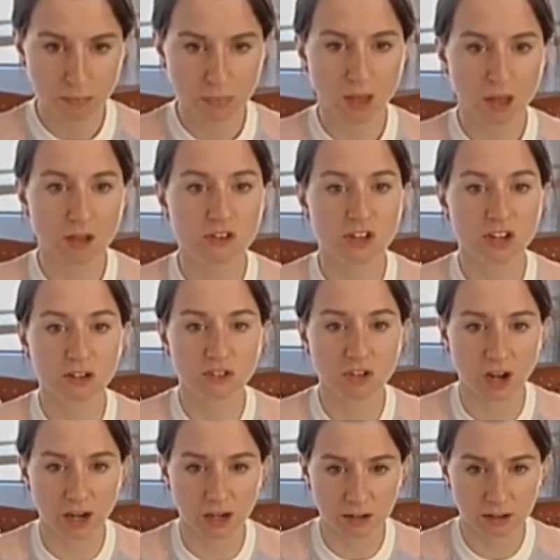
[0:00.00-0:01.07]

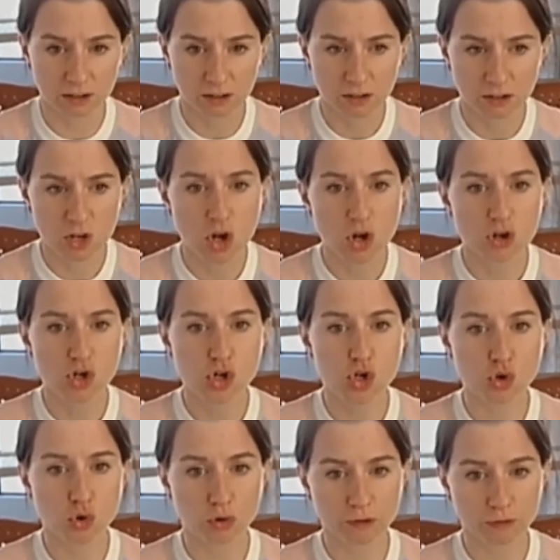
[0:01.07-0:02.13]
TikTok,
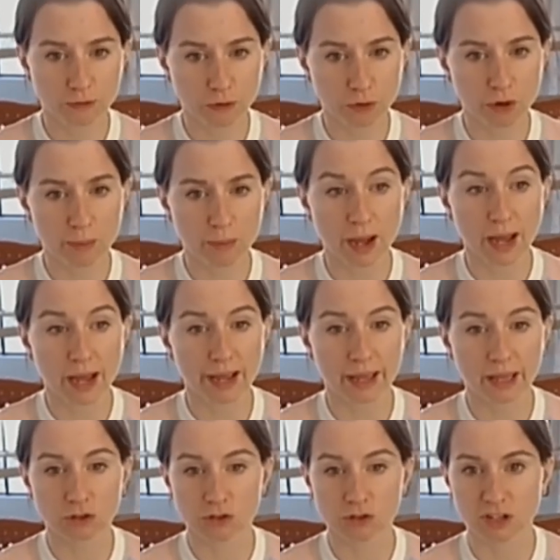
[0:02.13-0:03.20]
short form, high
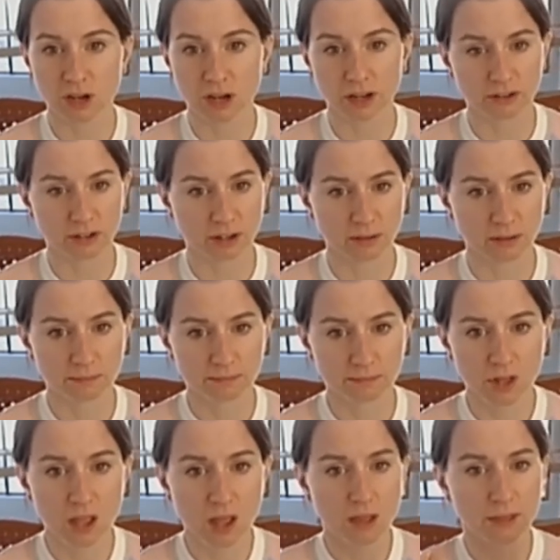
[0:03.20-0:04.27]
energy content.
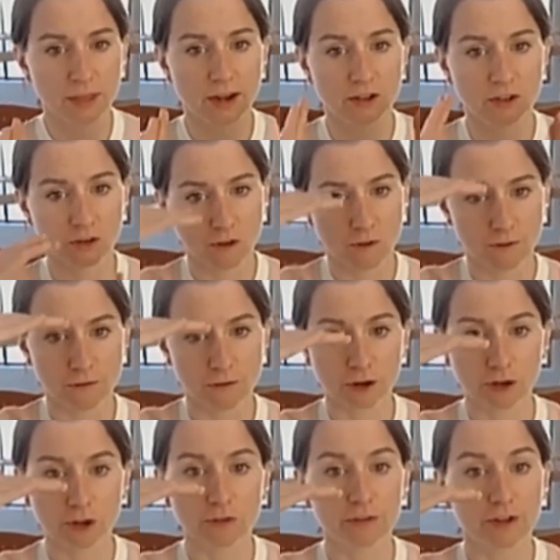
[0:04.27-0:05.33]
That is vertical
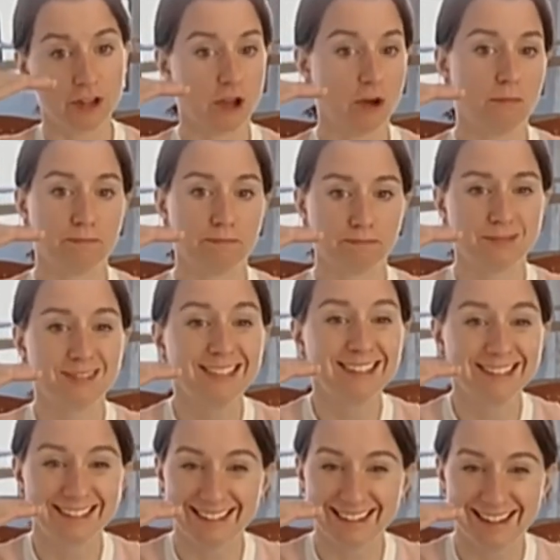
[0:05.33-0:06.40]
video.
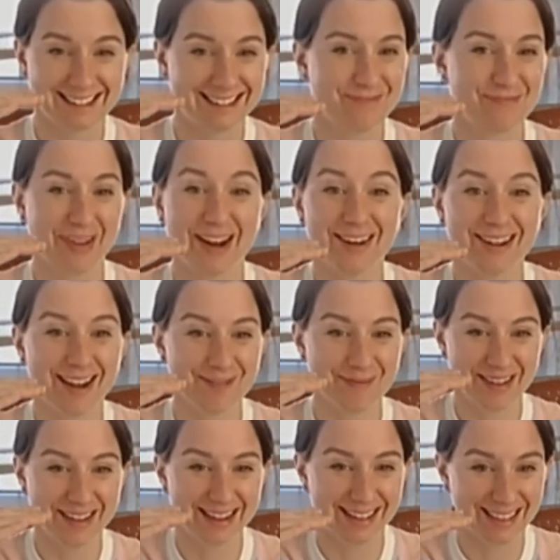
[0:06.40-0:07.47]
Better not be
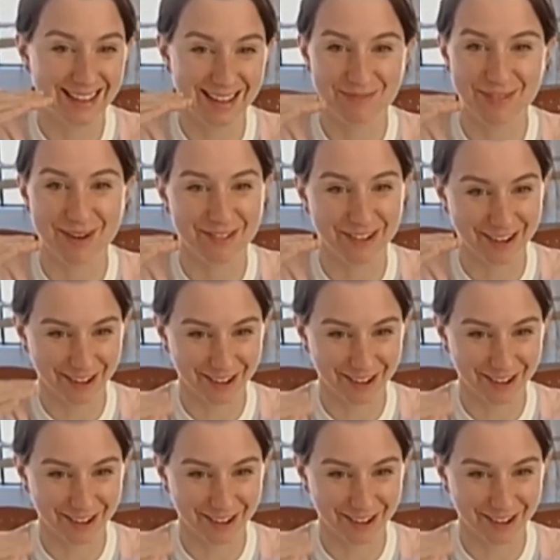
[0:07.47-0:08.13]
anything but vertical.